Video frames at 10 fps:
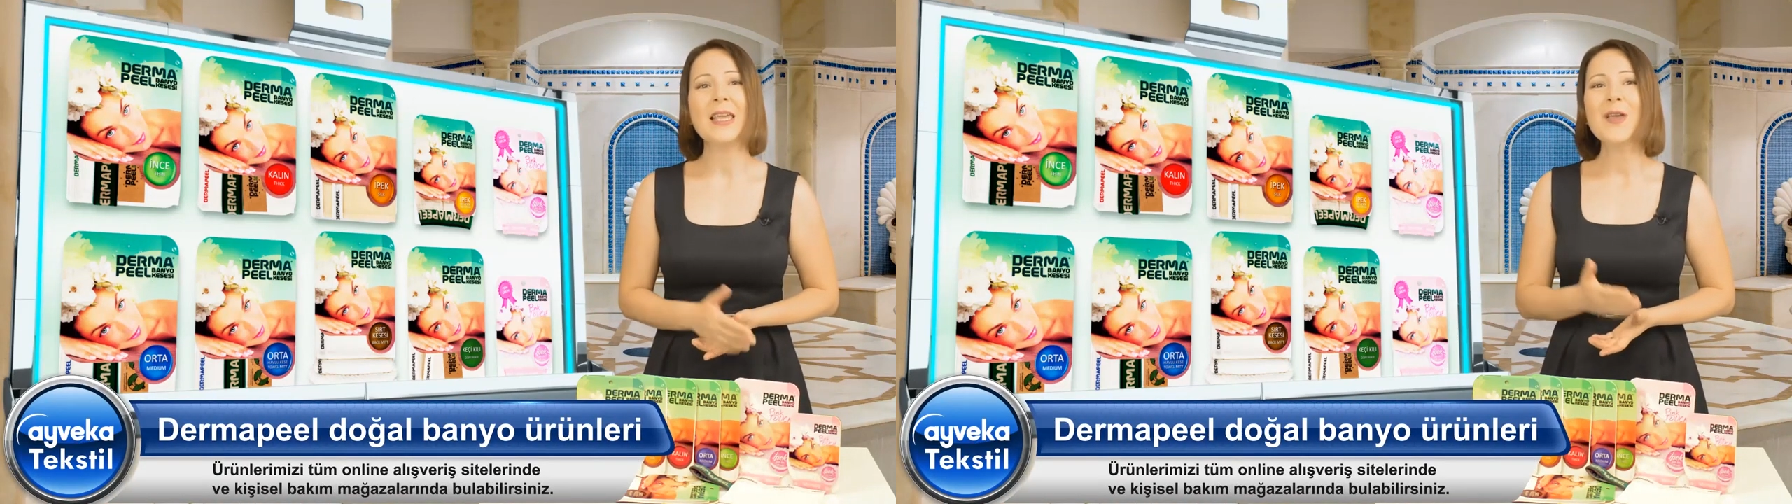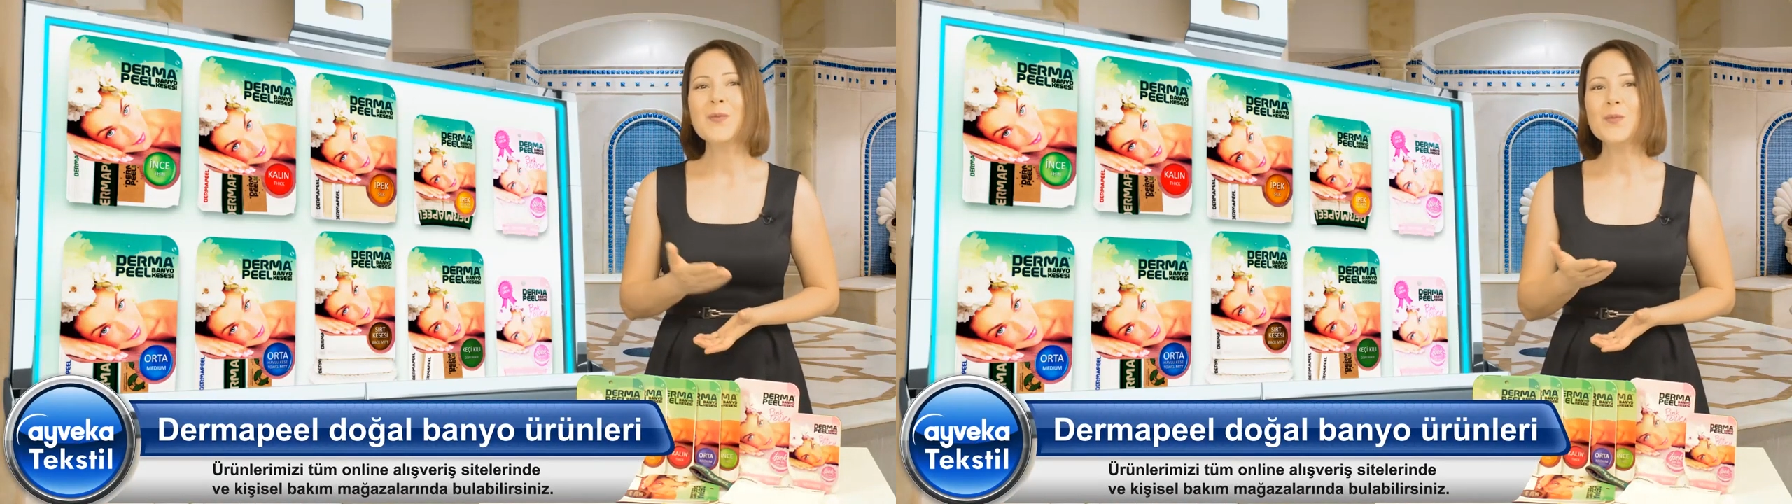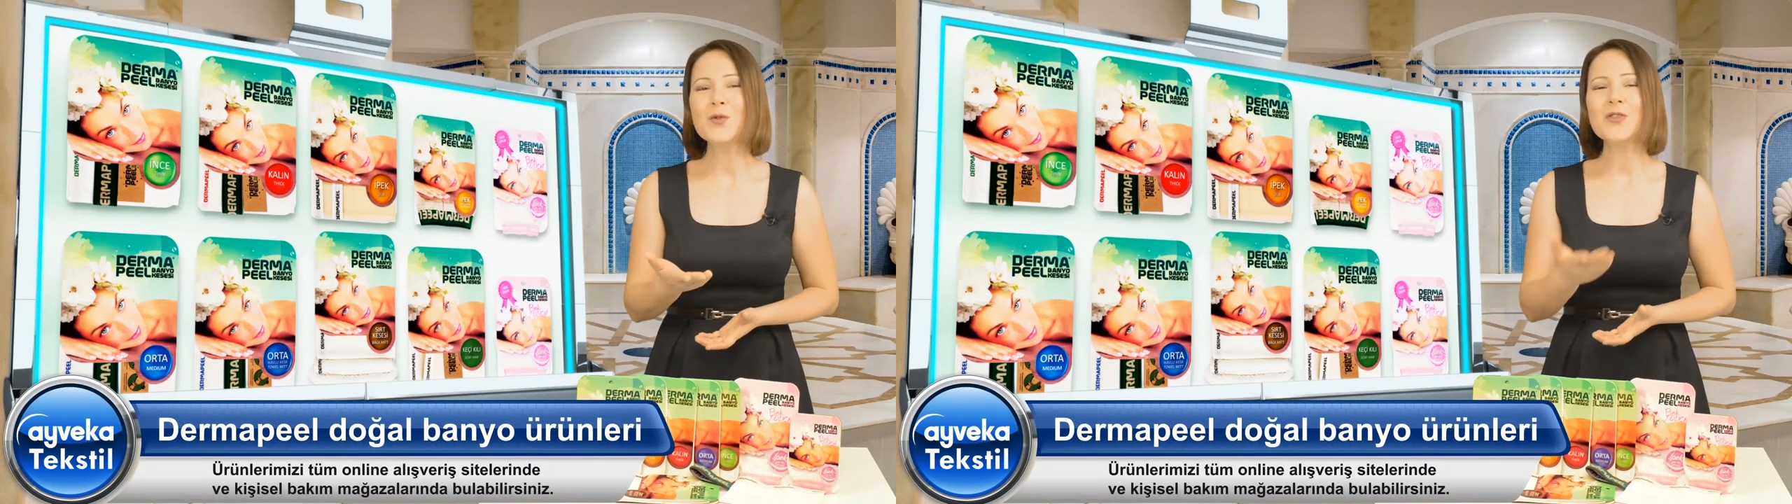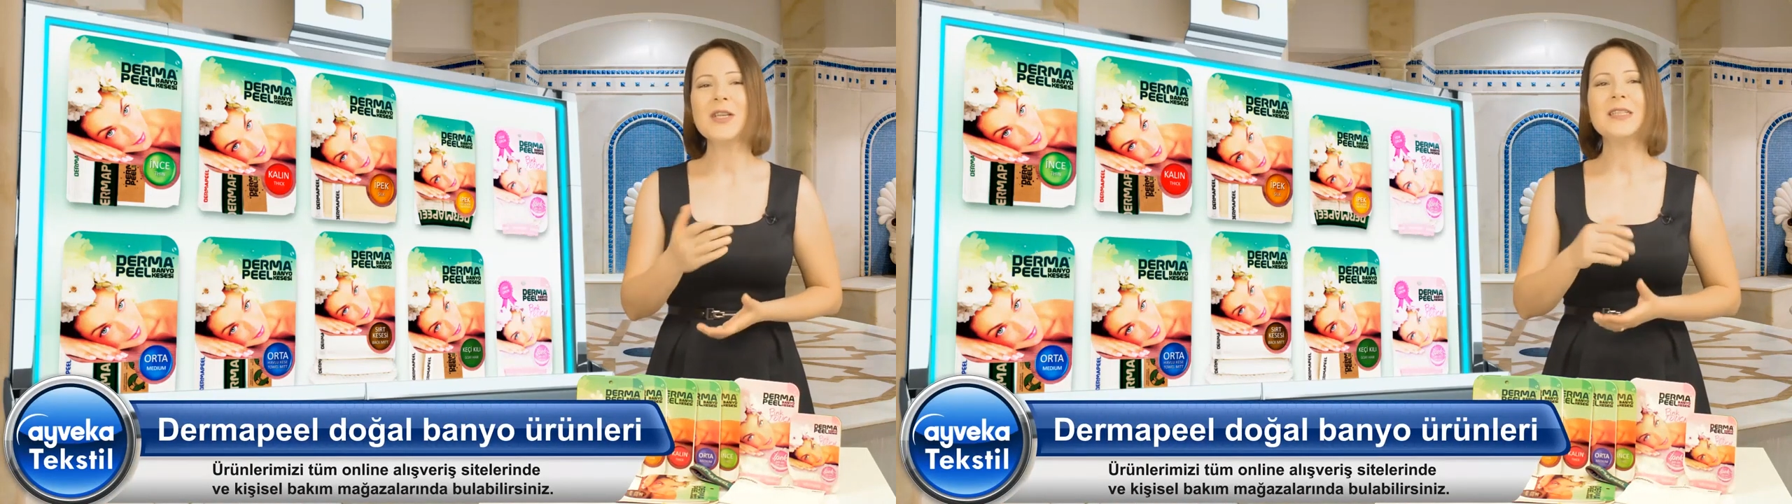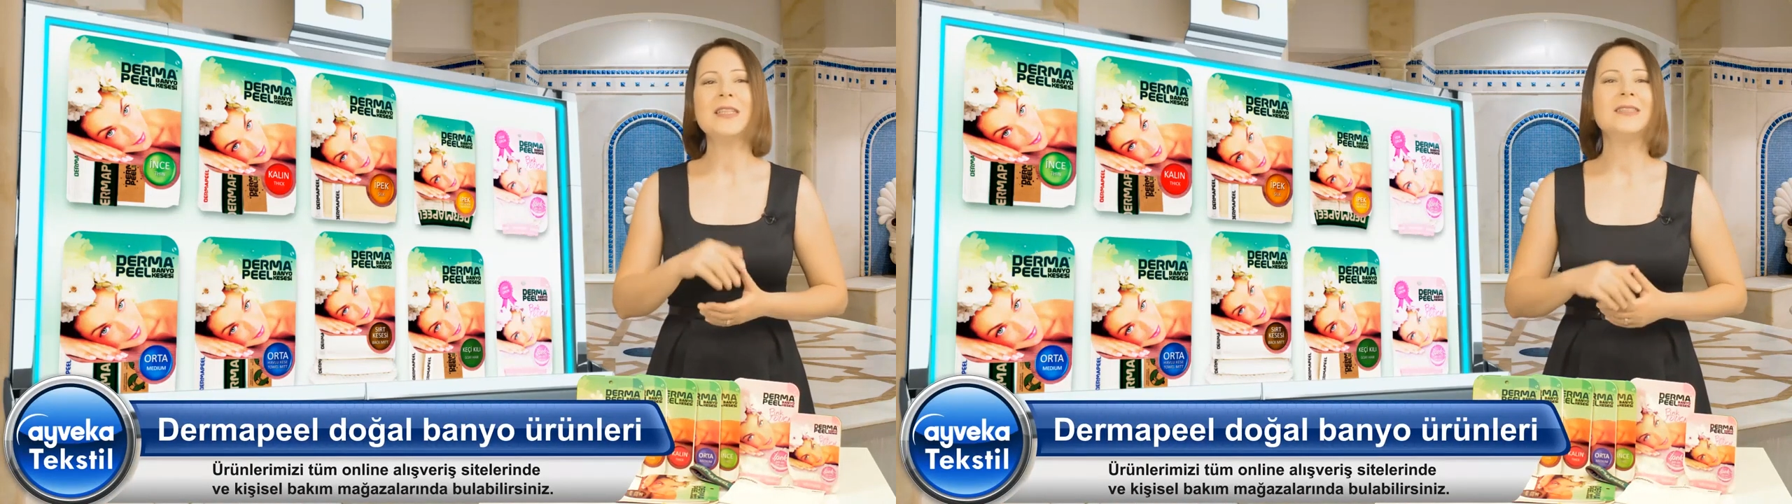by
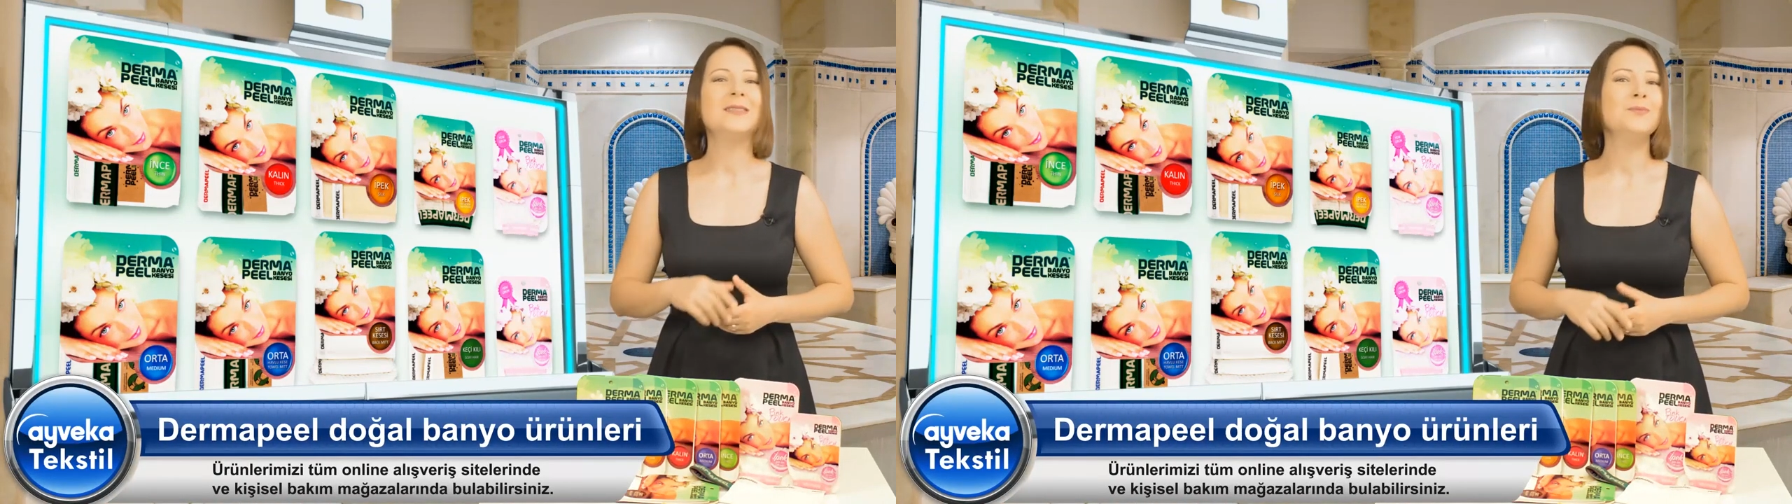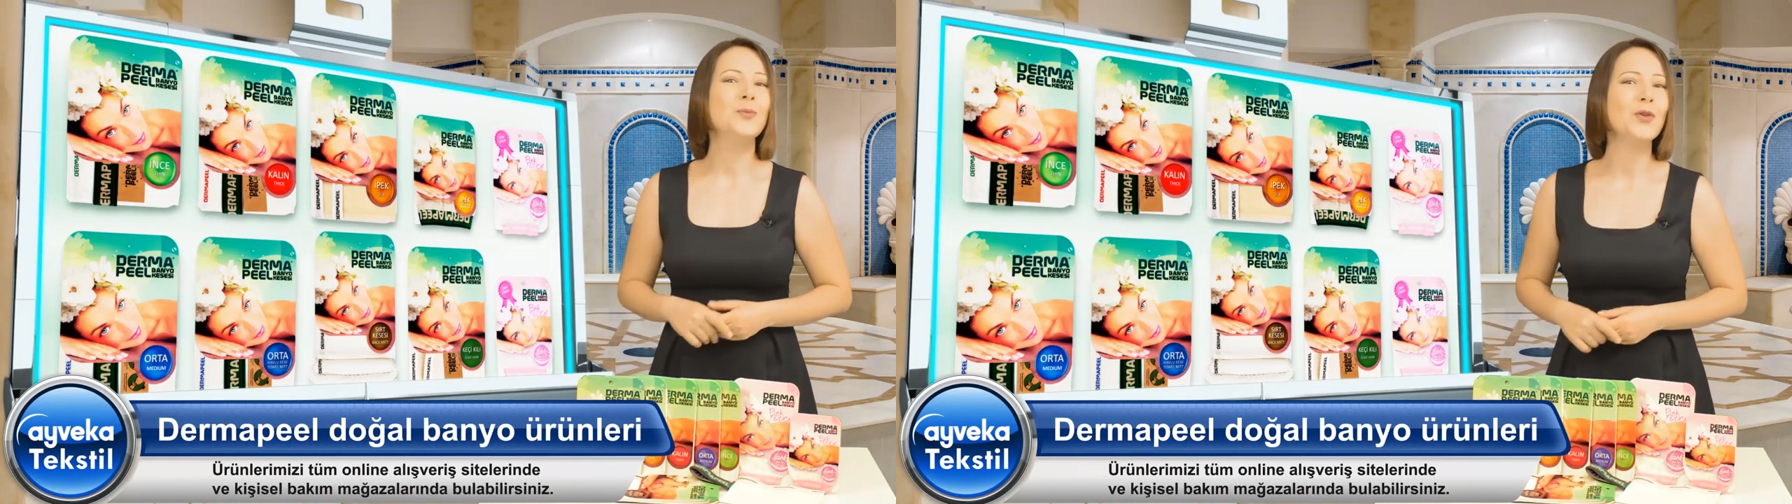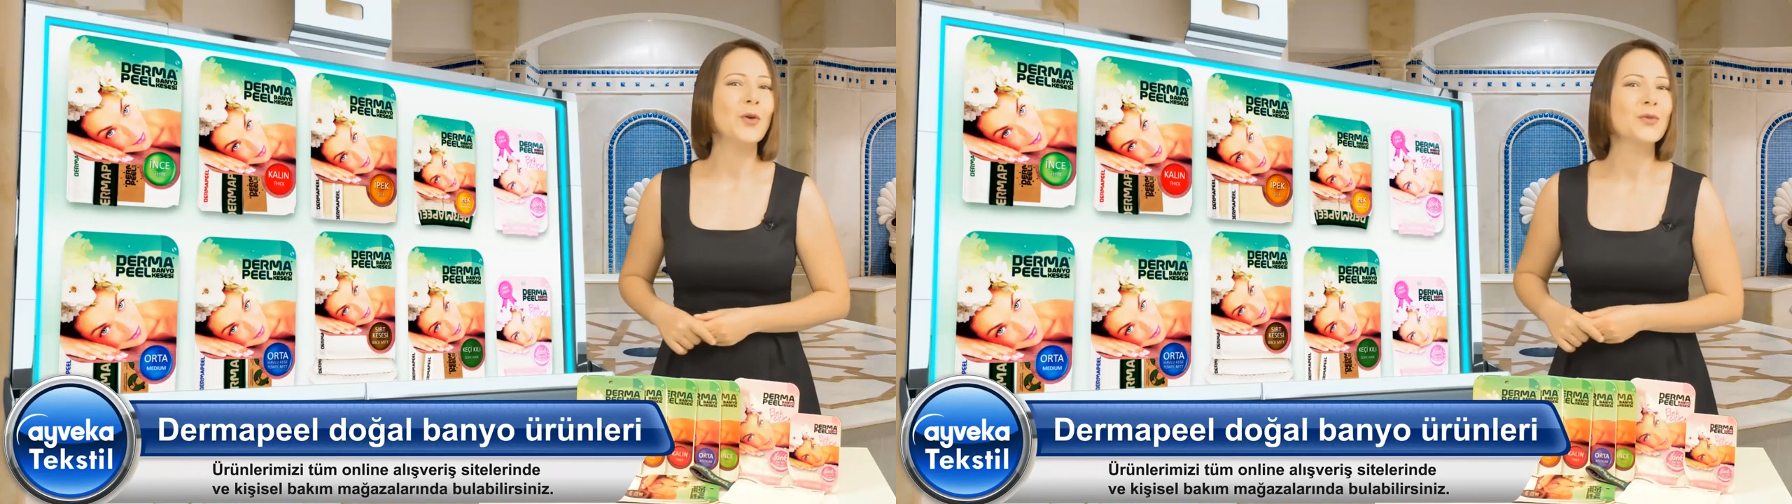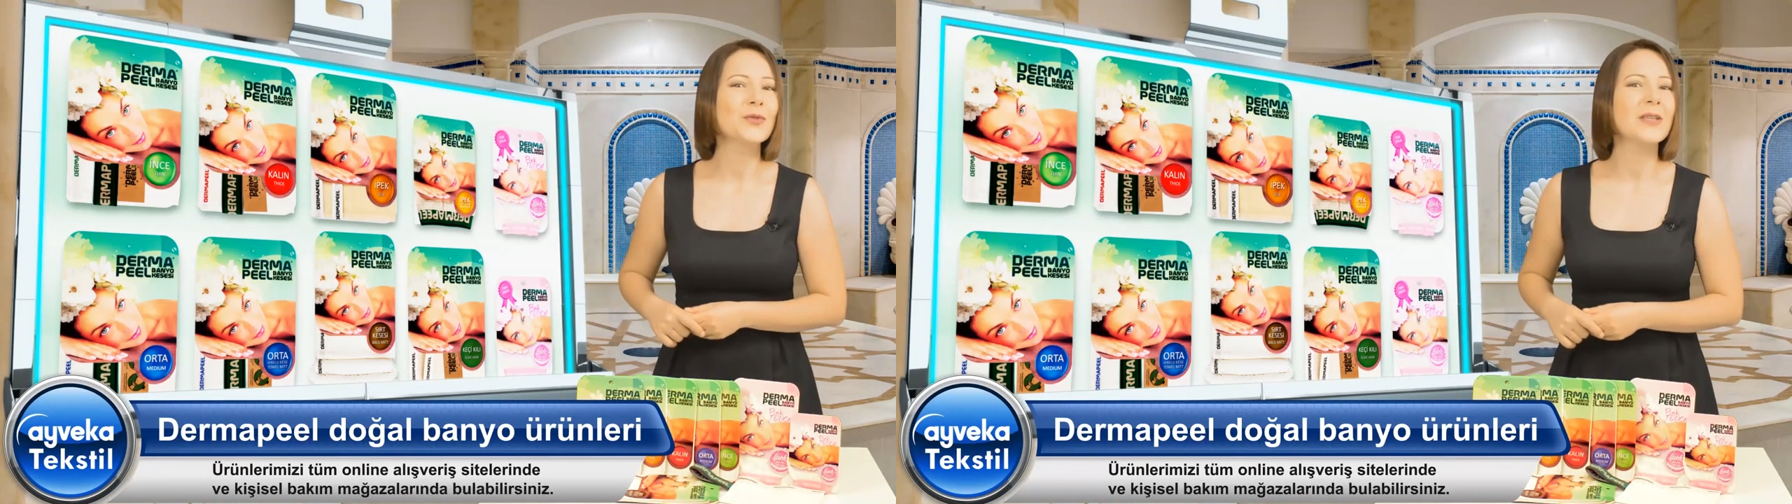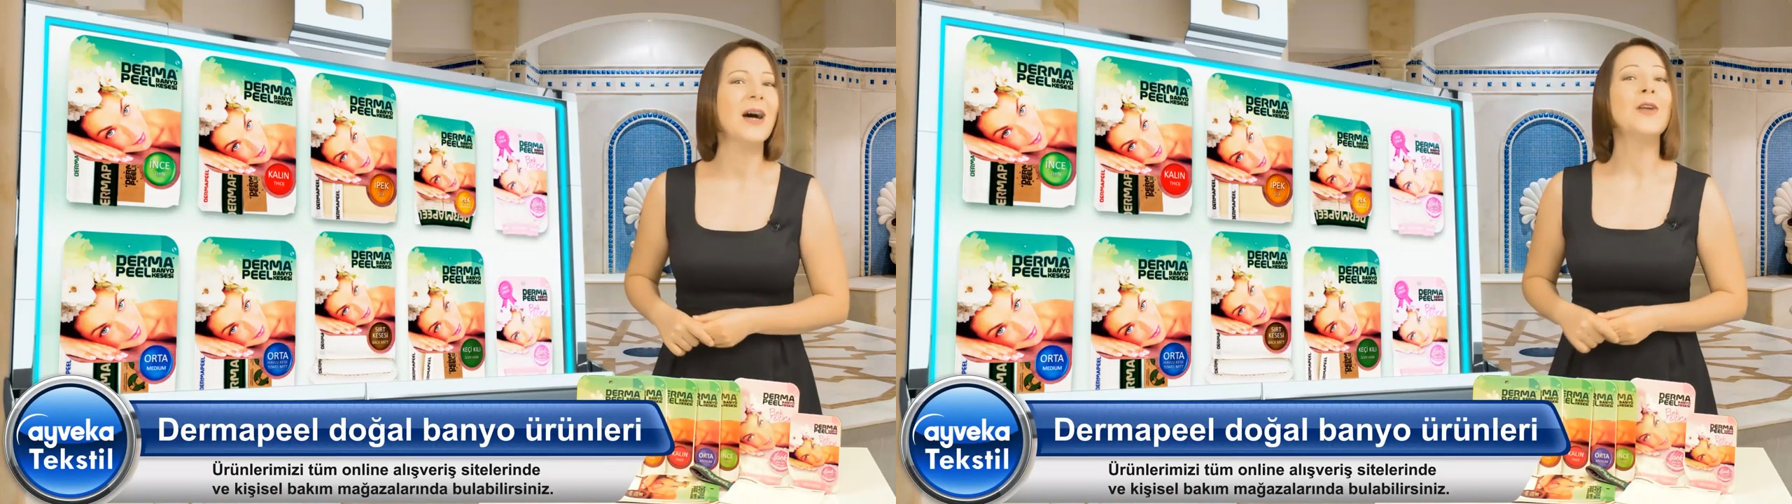producing a mitt suitable
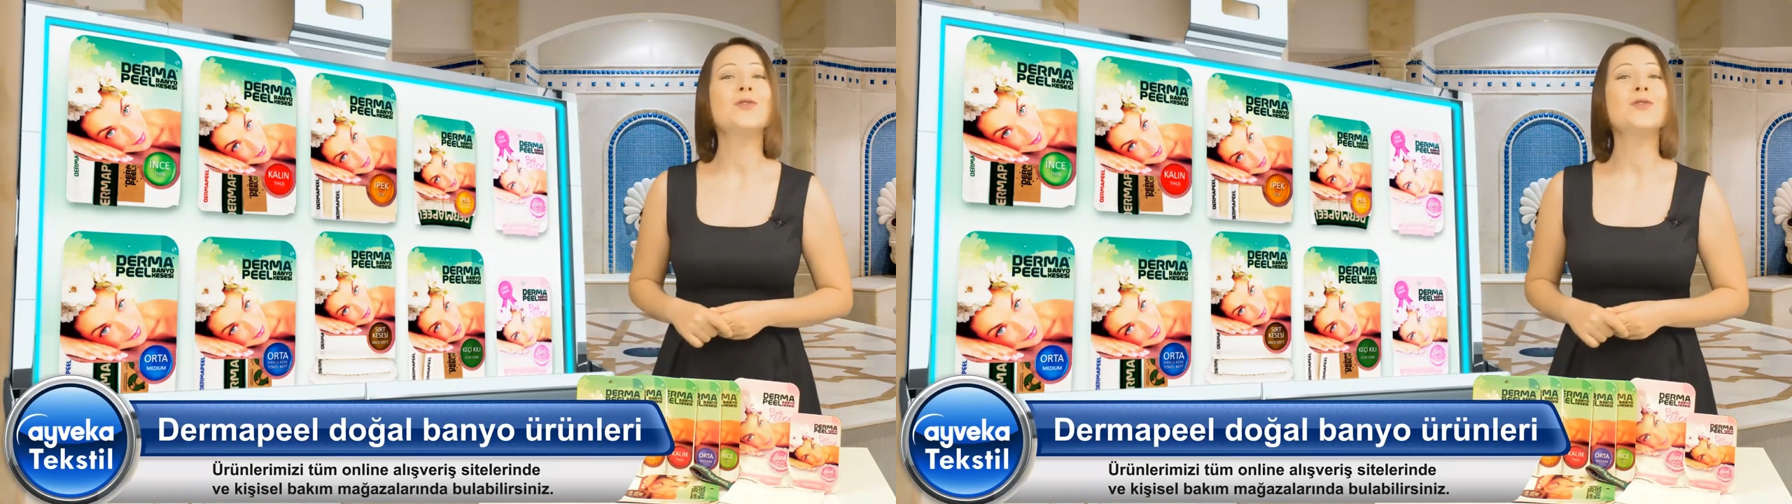for every